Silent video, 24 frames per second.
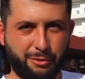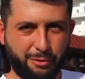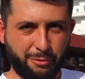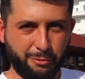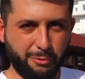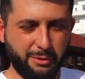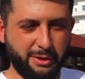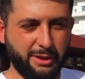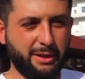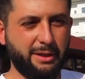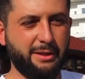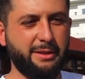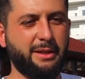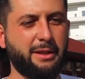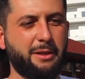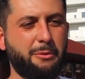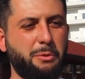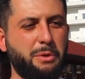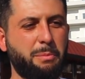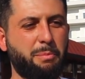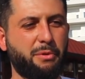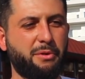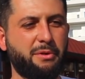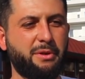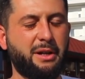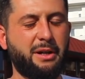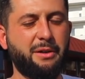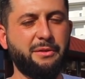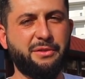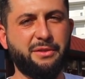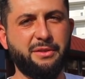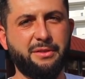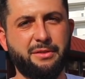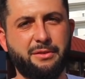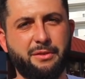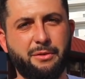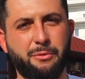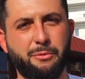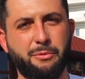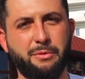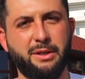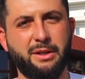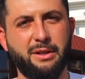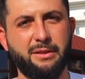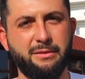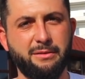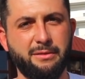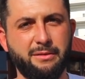Krujë, yeah, we pronounce it
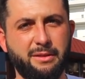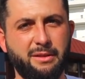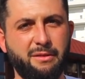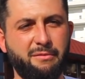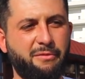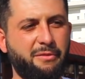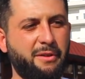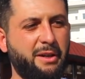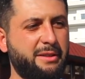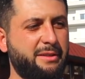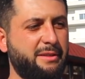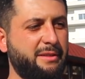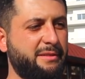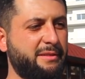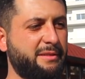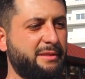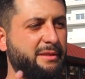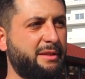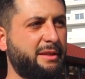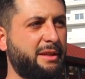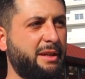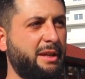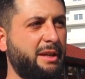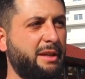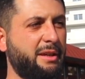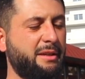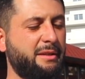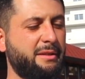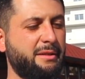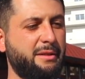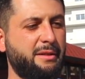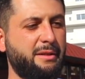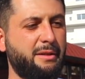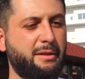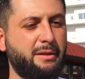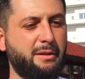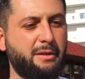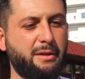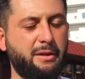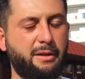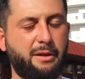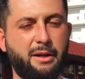Krujë. In fact, it's K-R-U-J-A.